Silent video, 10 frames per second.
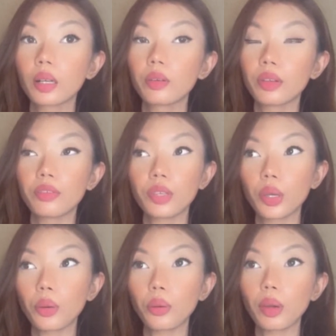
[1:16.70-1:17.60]

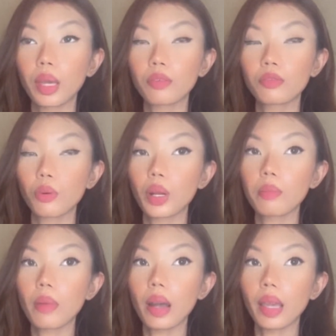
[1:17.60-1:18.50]
review for
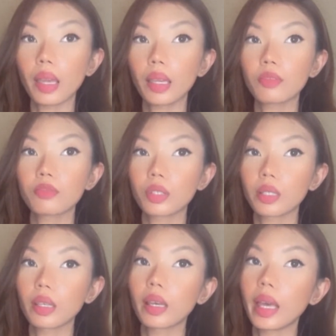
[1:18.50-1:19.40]
my
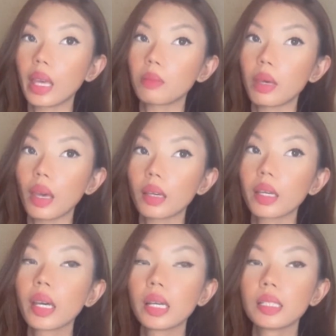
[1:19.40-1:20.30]
Furla handbag.
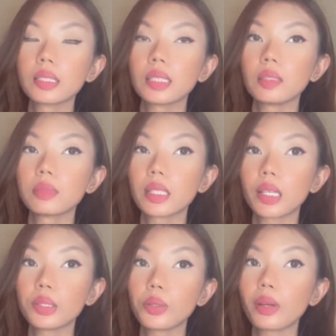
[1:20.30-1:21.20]
Seems that
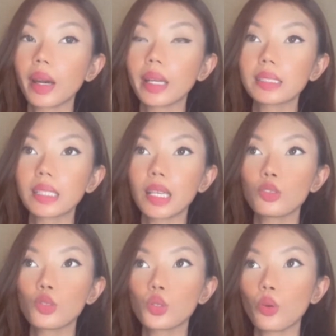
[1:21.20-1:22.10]
you guys
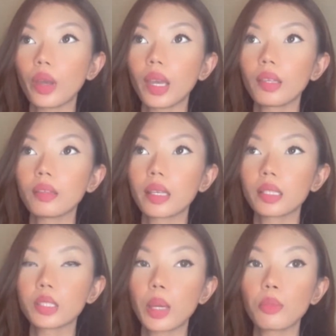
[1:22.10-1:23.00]
enjoyed that
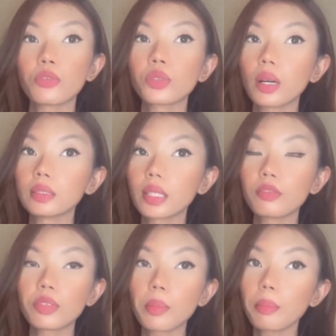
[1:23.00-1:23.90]
type of content
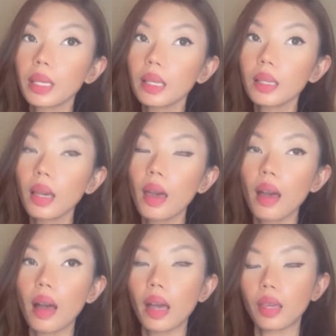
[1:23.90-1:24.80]
from me,
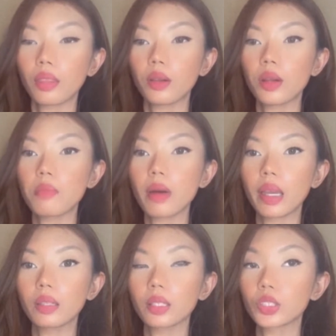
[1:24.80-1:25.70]
either my
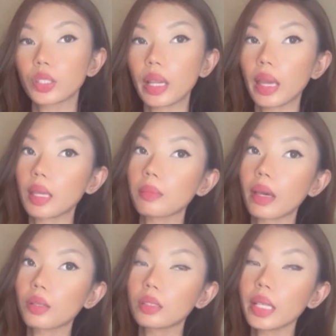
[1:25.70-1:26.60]
luxury handbag
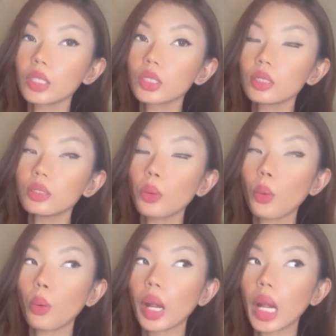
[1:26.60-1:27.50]
collection
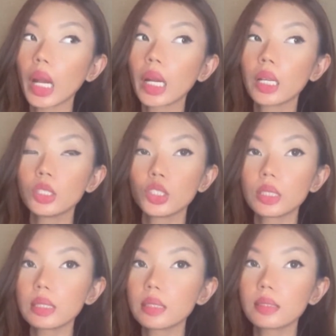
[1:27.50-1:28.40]
or
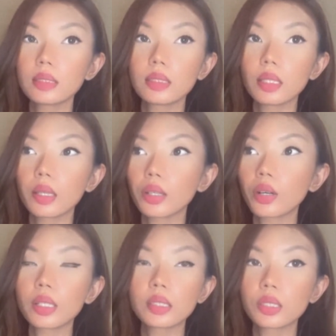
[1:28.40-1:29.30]
just a
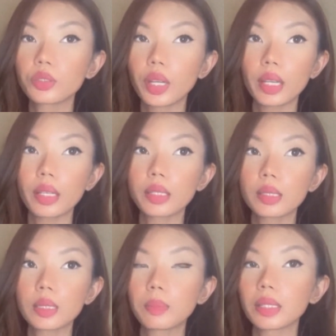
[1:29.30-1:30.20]
concentrated
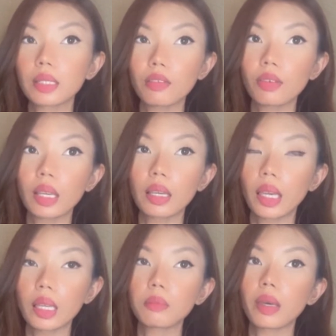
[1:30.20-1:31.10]
specific
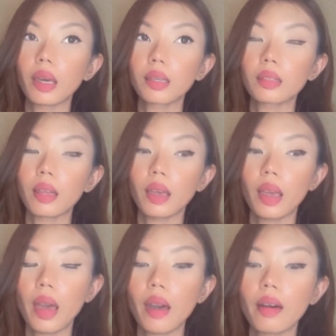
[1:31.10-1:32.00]
handbag that I
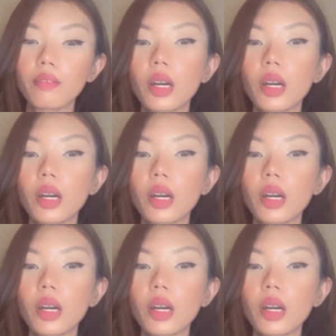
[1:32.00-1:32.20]
have.